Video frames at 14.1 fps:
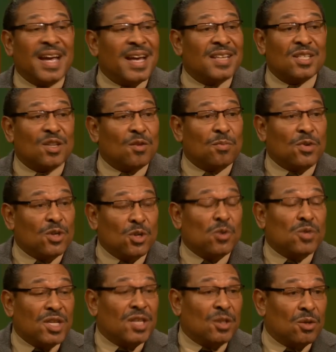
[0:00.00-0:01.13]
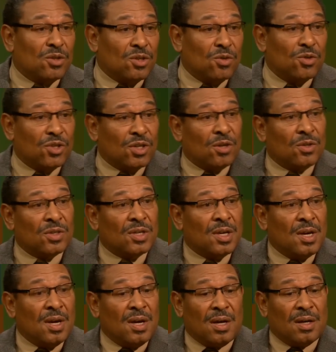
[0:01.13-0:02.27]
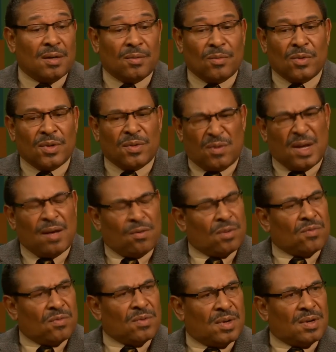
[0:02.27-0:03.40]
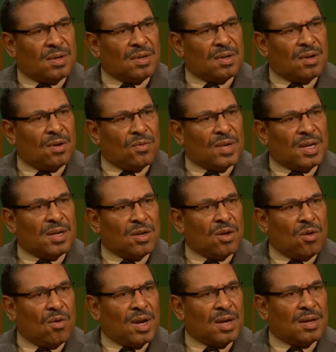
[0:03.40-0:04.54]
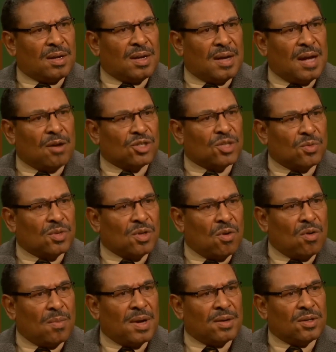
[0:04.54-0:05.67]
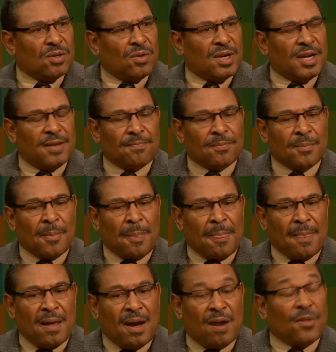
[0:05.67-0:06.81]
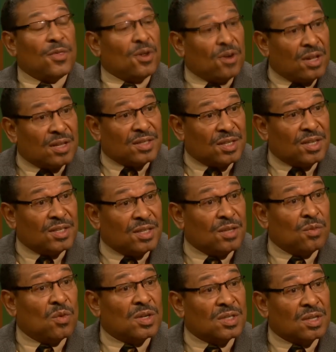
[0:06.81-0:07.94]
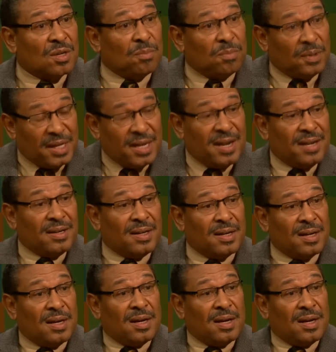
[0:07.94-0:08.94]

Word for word: task of producing those two shows without, you know, really knowing how she would go about doing it. Our 30th season was completed.